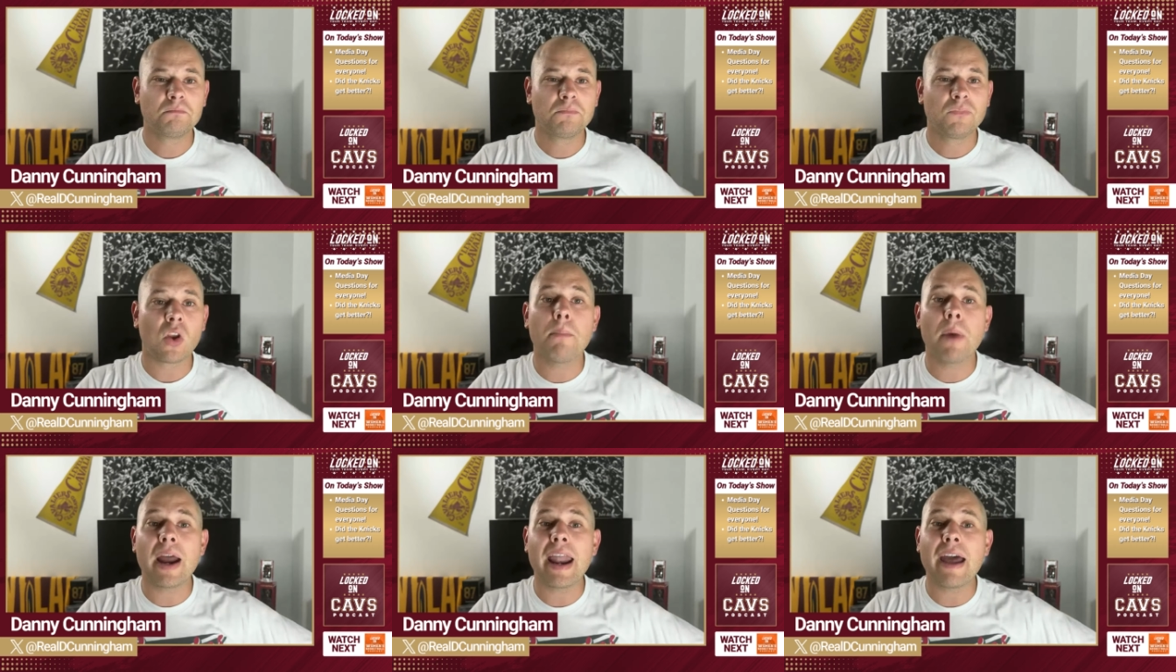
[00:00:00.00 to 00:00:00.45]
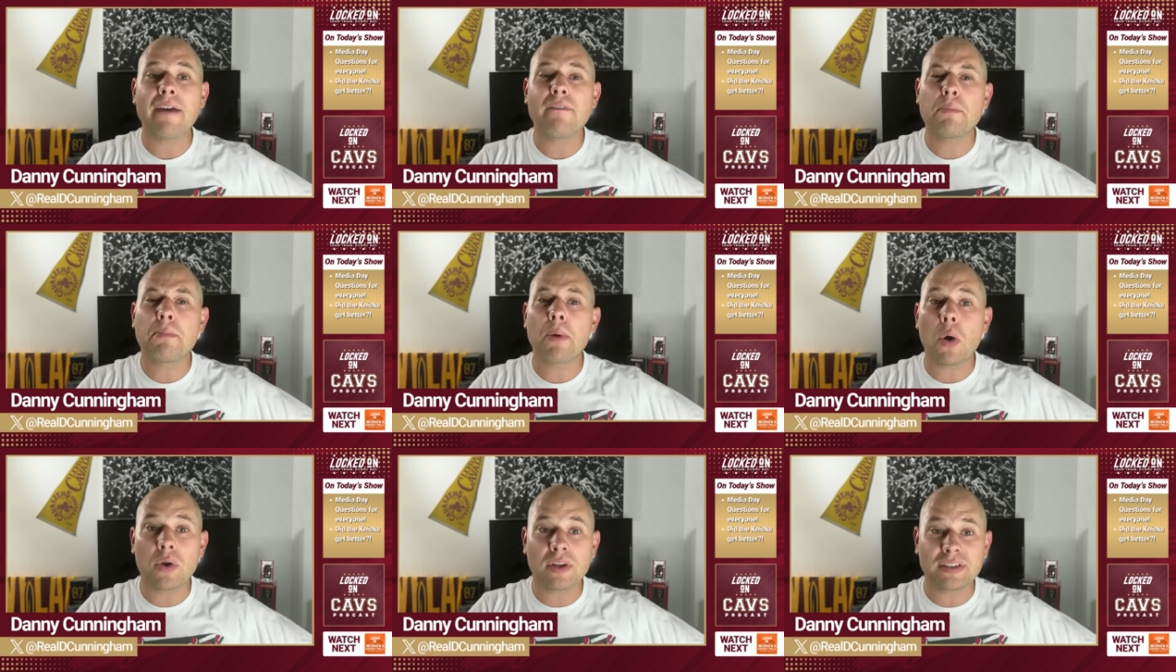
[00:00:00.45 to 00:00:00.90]
Might have a
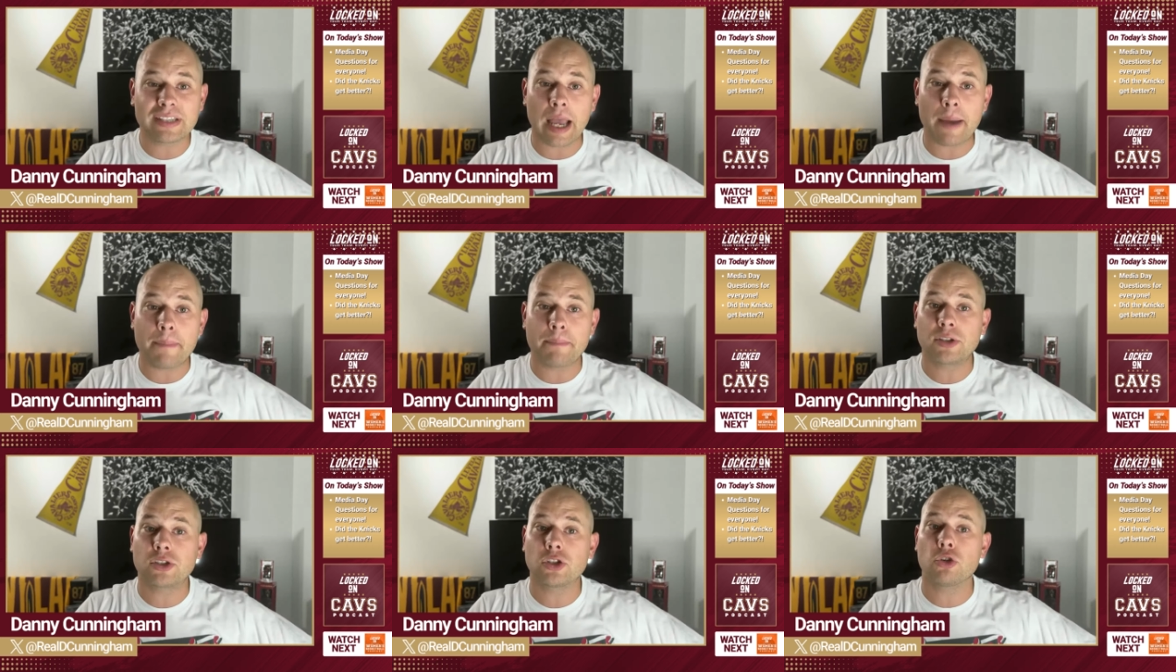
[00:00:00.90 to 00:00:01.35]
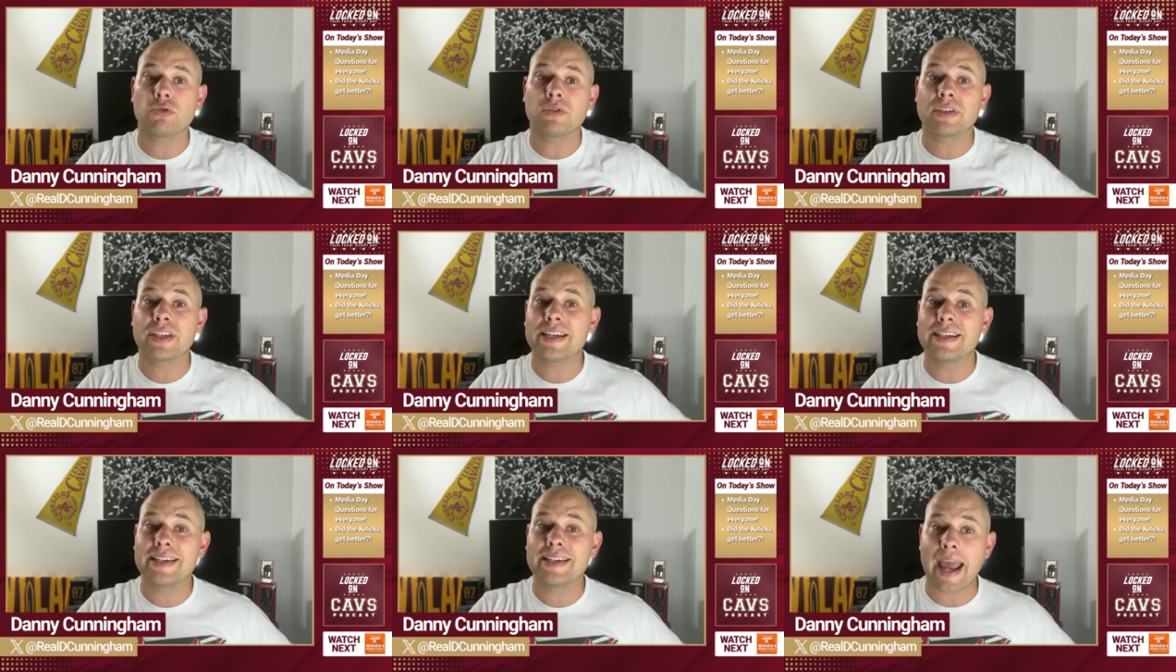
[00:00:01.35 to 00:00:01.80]
bonus episode
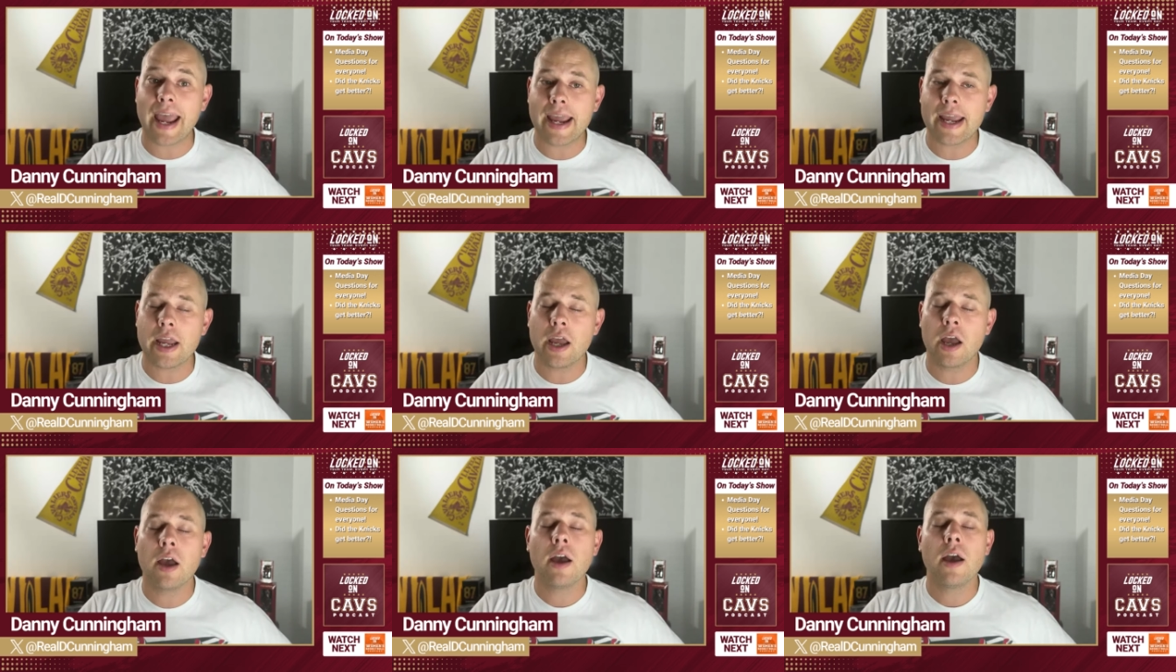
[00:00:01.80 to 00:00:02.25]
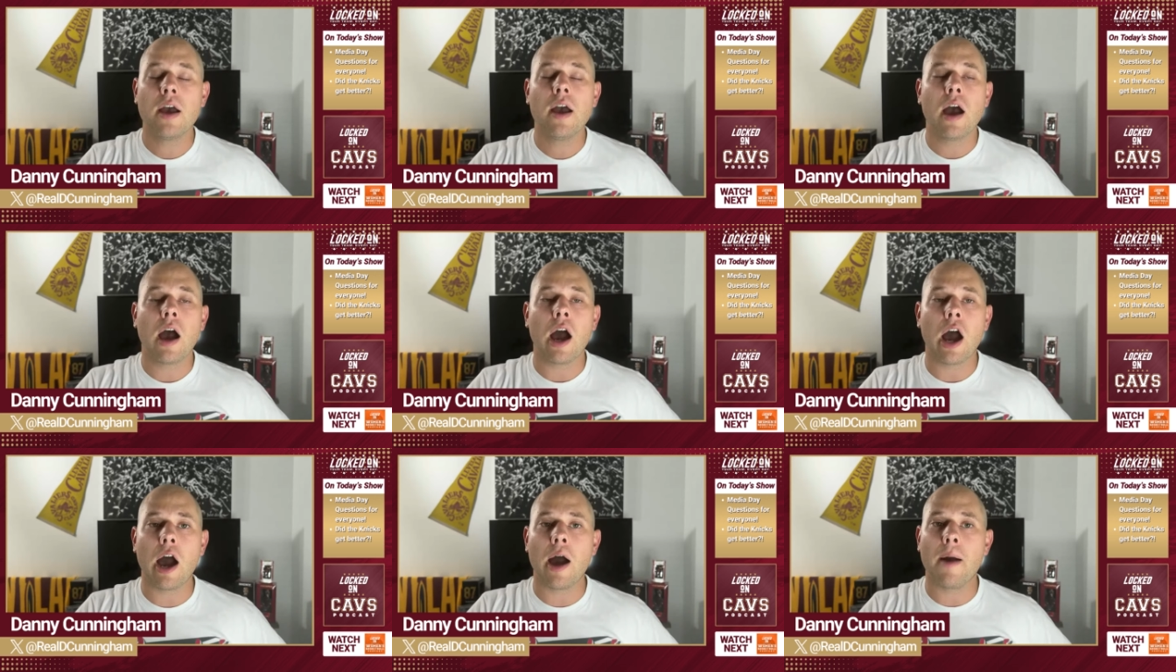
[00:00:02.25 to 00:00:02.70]
today
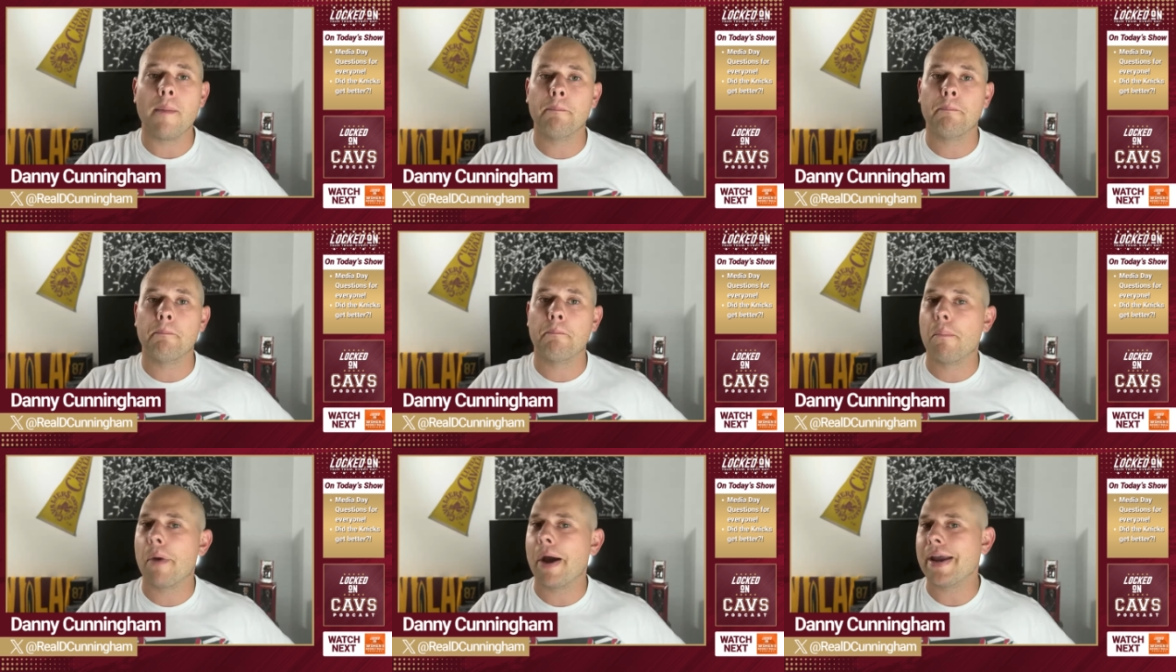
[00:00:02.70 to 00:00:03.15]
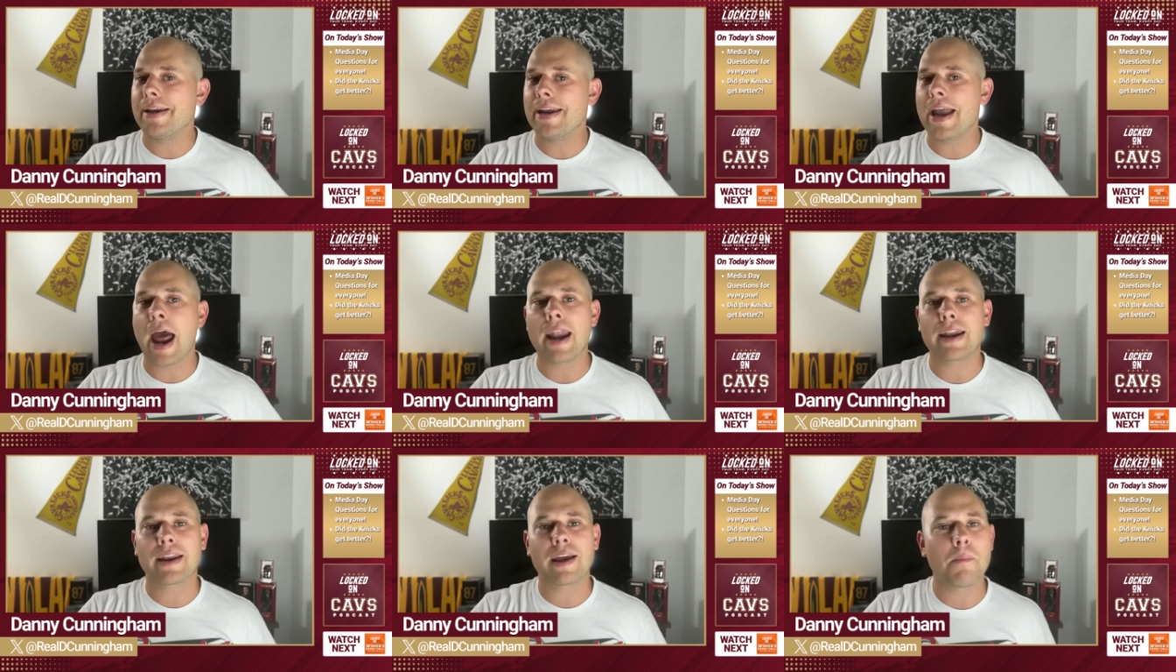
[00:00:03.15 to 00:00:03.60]
um, might
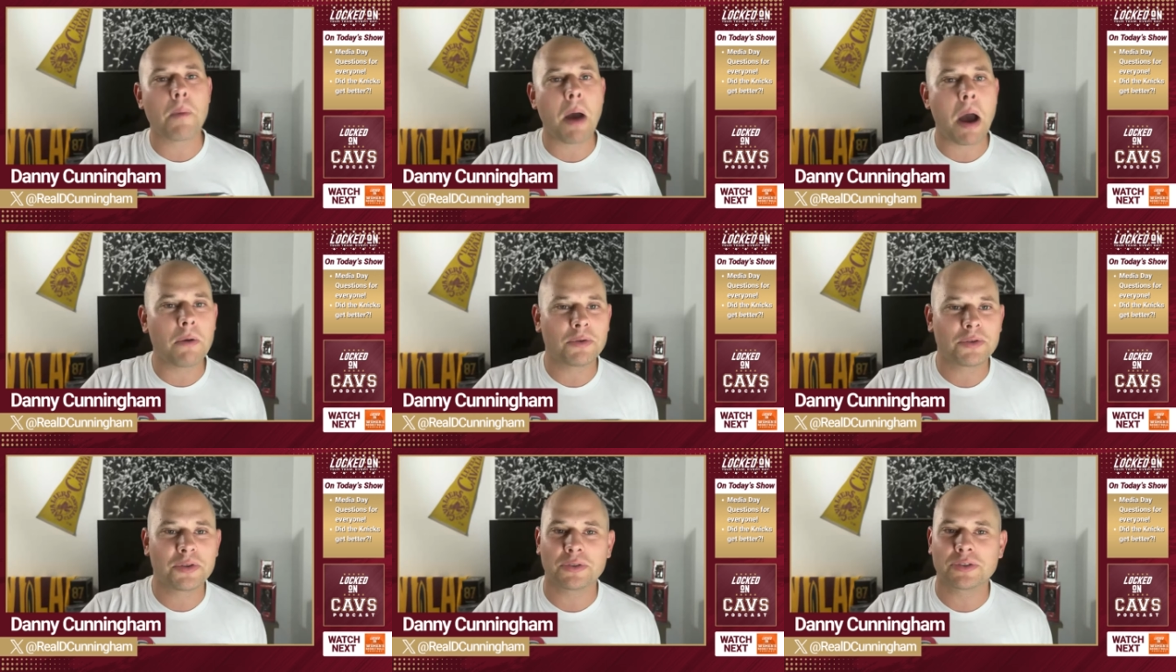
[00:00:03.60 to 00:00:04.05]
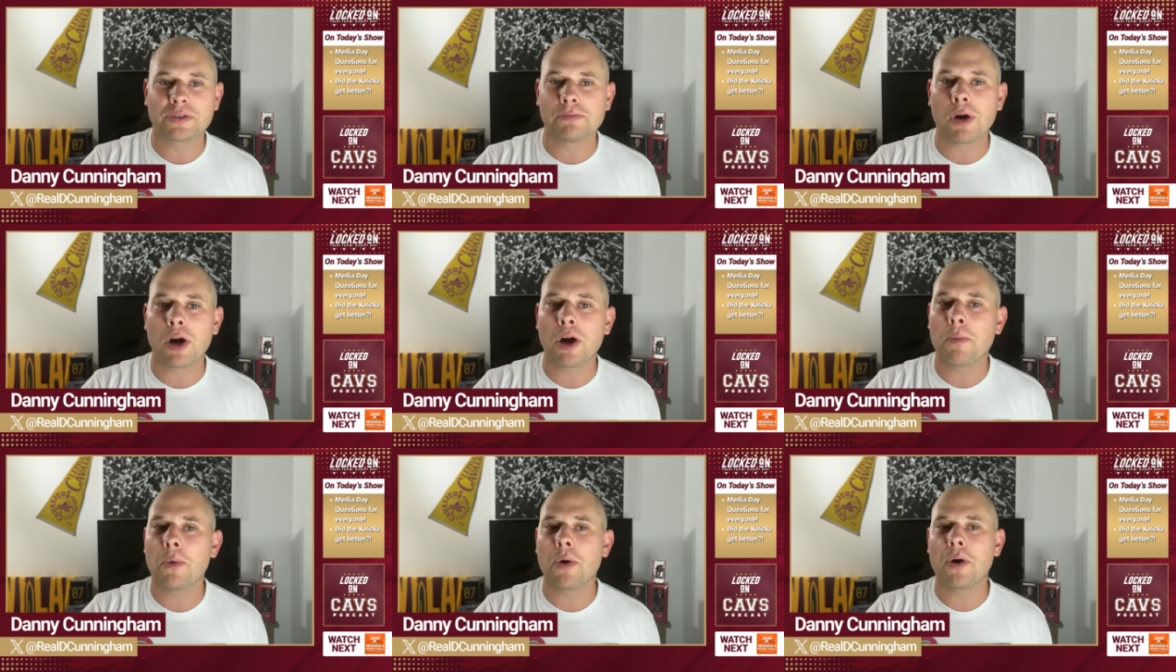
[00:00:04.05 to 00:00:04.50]
not come out until
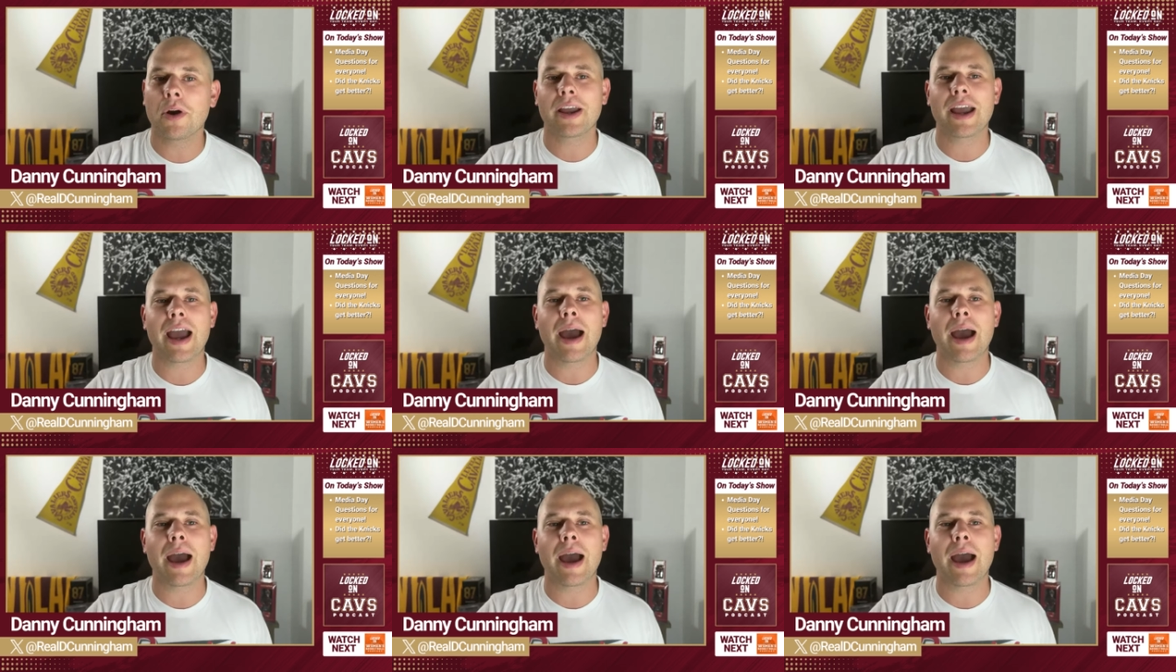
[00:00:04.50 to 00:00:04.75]
tomorrow morning.